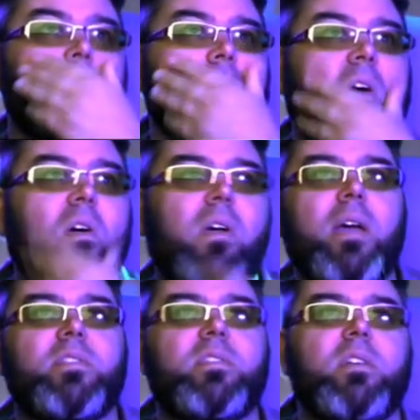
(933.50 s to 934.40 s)
Okay,
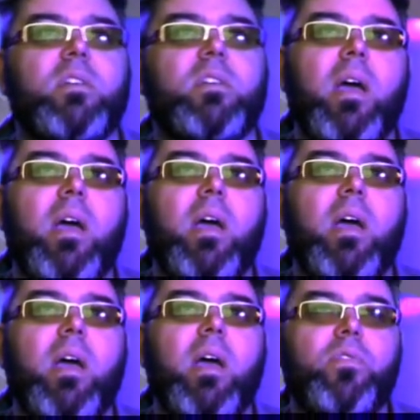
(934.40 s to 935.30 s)
so yeah, so you
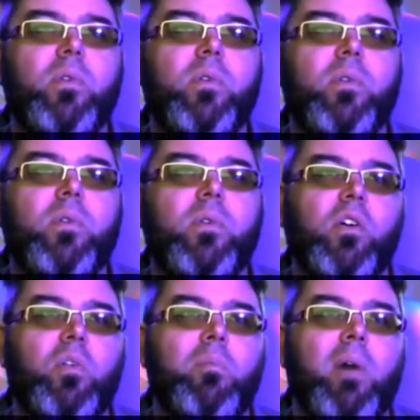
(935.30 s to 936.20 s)
go through here, go
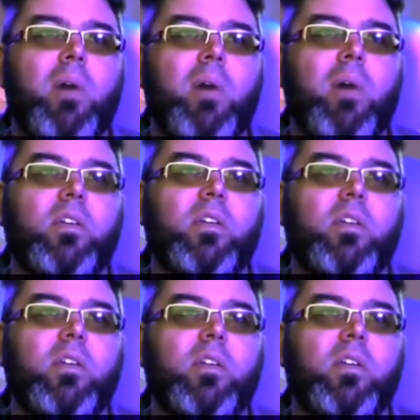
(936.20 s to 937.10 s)
to
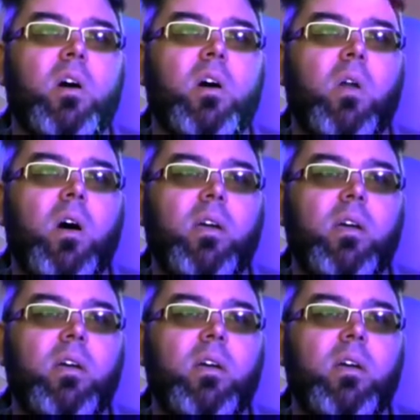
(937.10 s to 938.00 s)
my.electroneum.com
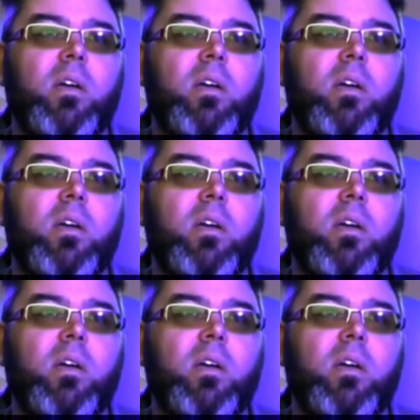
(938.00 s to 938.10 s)
login.